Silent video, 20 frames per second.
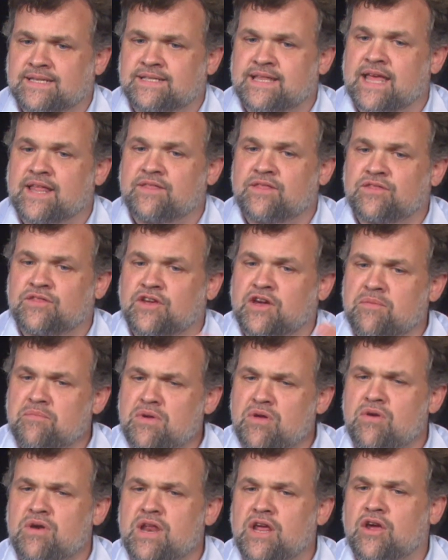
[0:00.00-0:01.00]
that
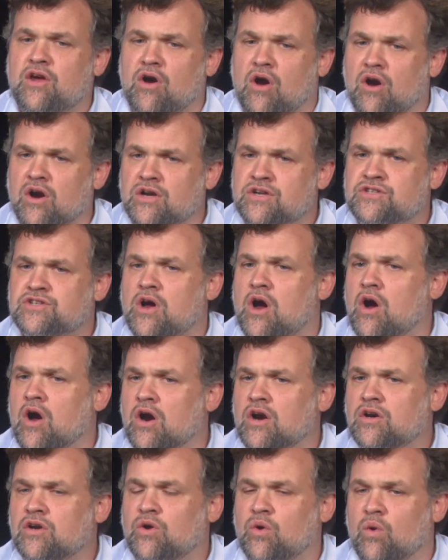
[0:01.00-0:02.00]
community gardens
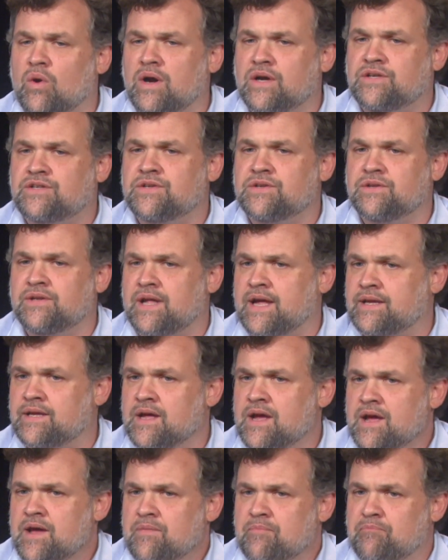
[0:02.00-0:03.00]
aren't going to like
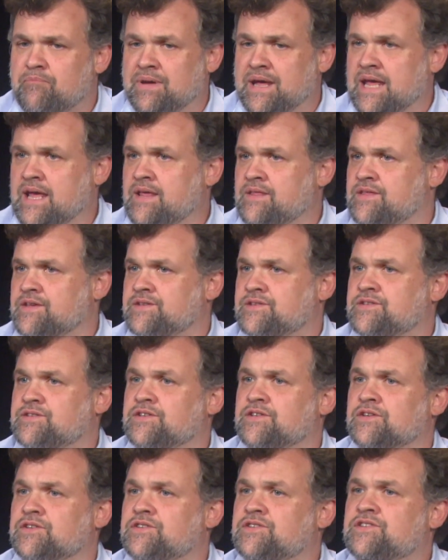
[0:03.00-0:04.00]
be the
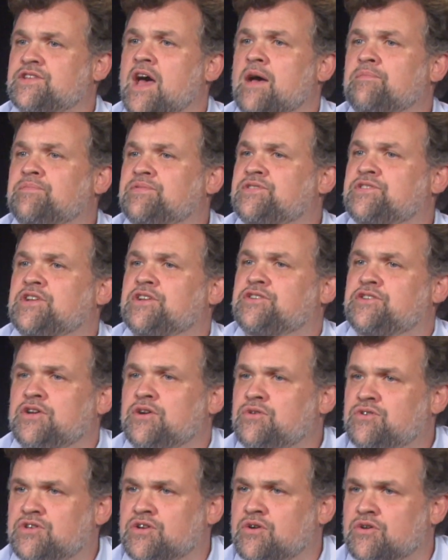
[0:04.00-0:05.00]

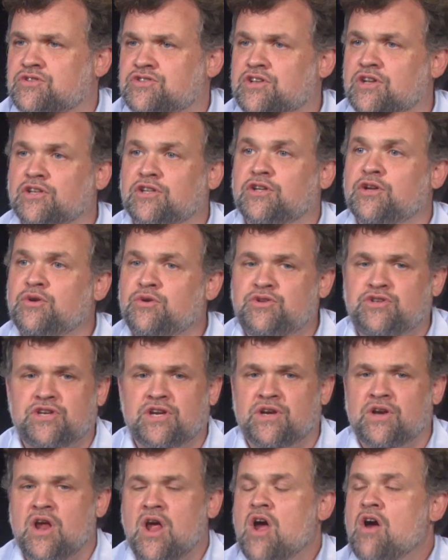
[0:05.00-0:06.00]
substitution or
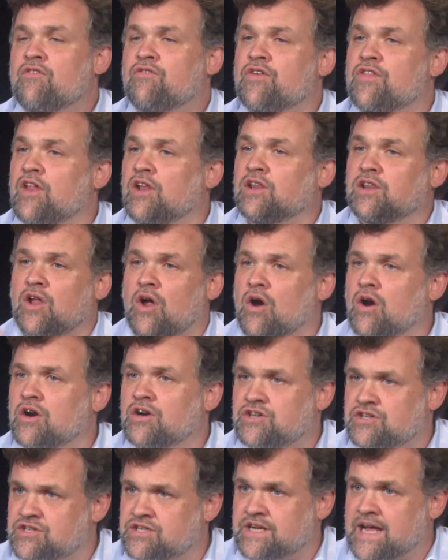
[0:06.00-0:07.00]
solution for the
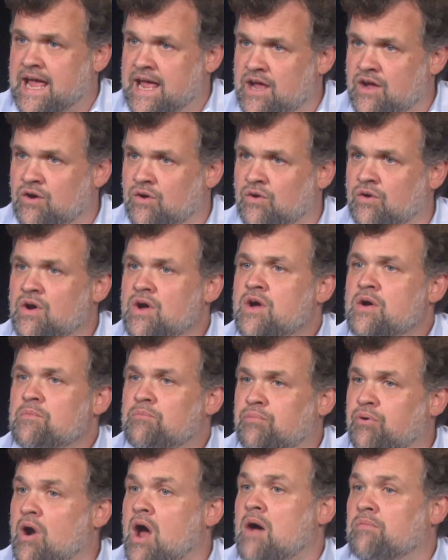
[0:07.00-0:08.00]
large-scale
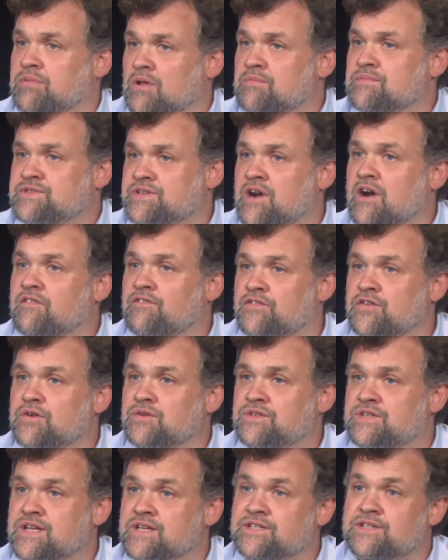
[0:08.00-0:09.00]
problems in our
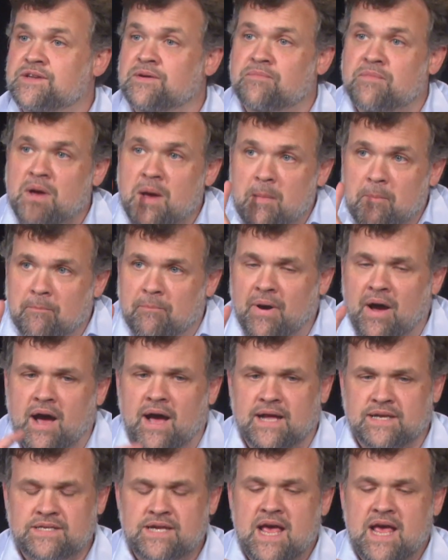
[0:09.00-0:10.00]
food system. But